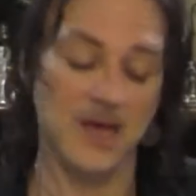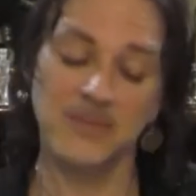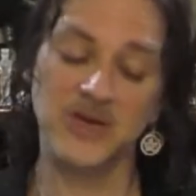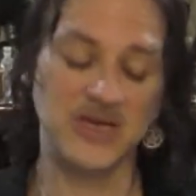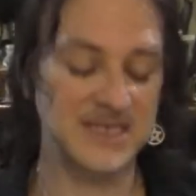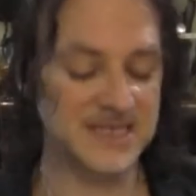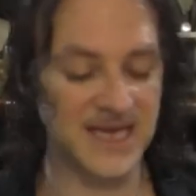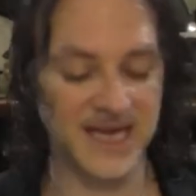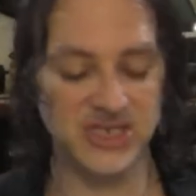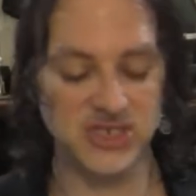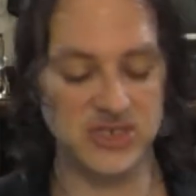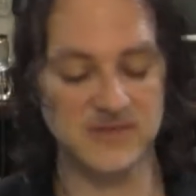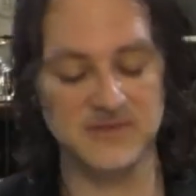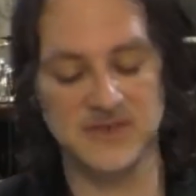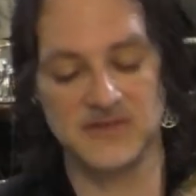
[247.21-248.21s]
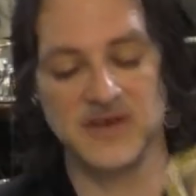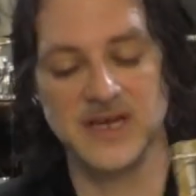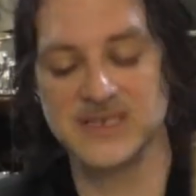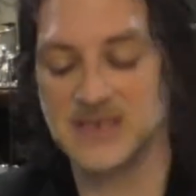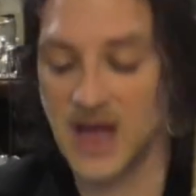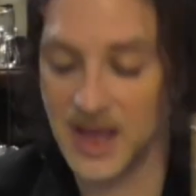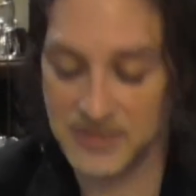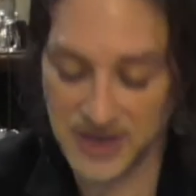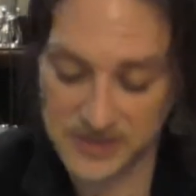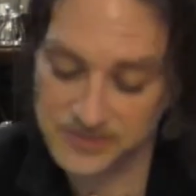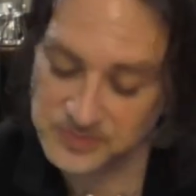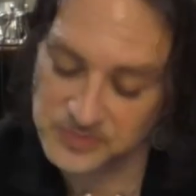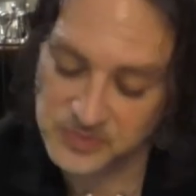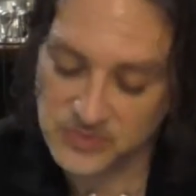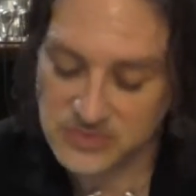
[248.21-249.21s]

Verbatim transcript: Because the angel of divine timing